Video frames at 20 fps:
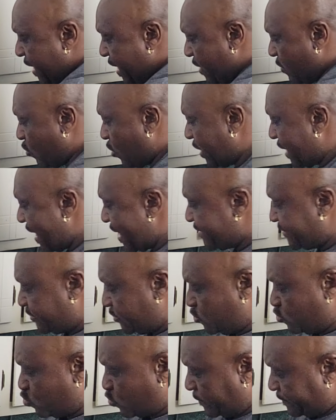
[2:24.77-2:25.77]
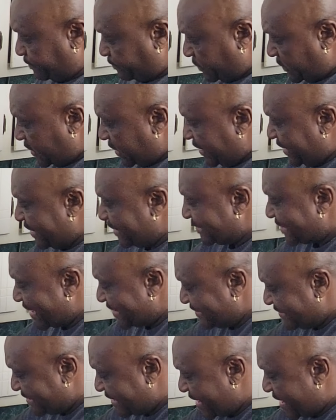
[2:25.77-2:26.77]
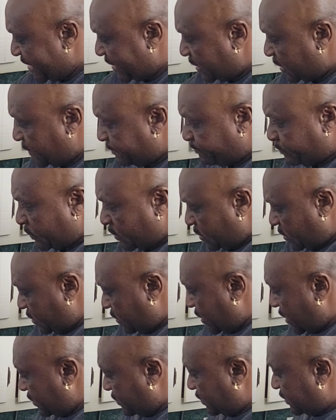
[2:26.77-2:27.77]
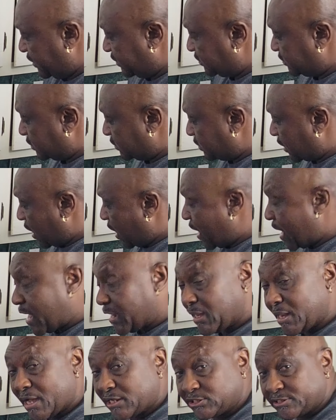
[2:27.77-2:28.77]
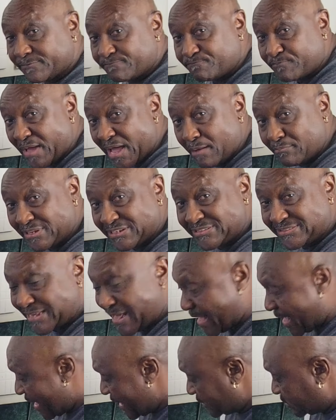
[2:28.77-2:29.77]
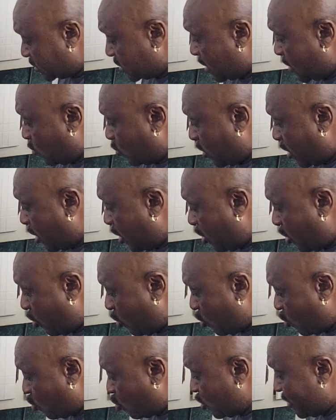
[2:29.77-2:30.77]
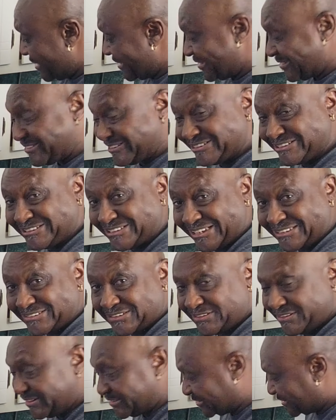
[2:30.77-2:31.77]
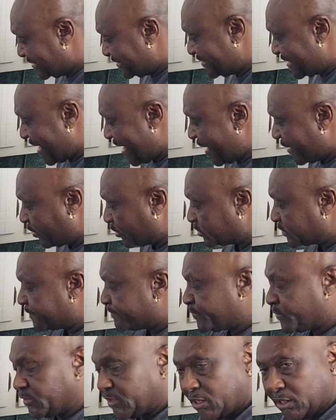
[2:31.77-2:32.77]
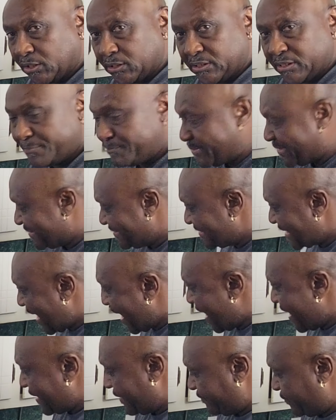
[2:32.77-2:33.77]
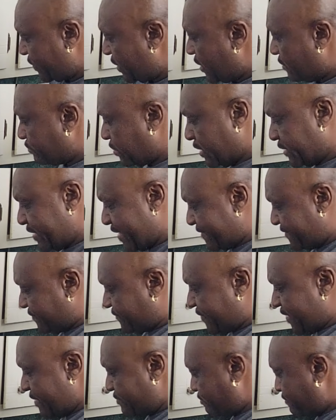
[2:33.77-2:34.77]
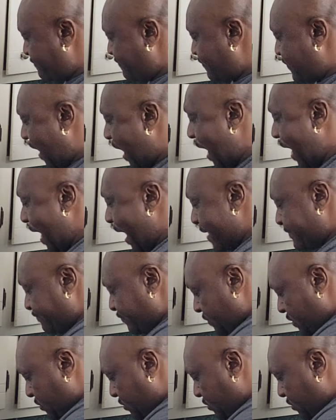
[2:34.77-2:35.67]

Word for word: And what I do is I take... This, the Hot Logic family size will hold six of these containers. They're a little bit tight, but they fit fine.